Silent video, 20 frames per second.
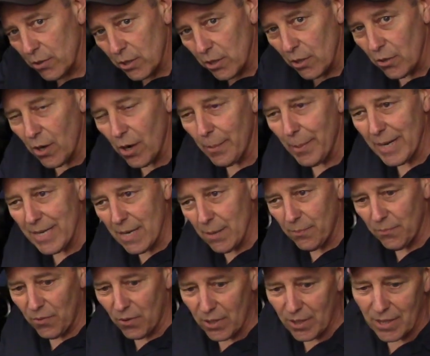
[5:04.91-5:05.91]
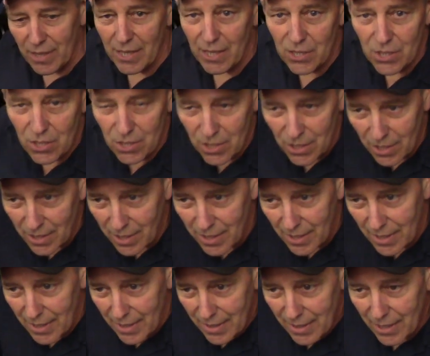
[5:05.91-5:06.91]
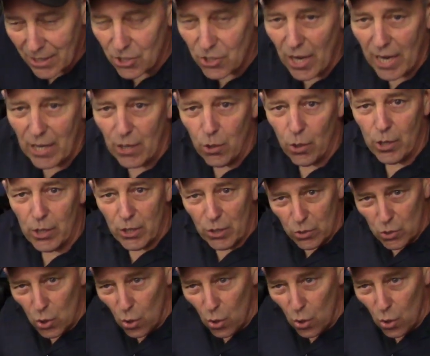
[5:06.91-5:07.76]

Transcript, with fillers: So come on up front, and let's take a look at those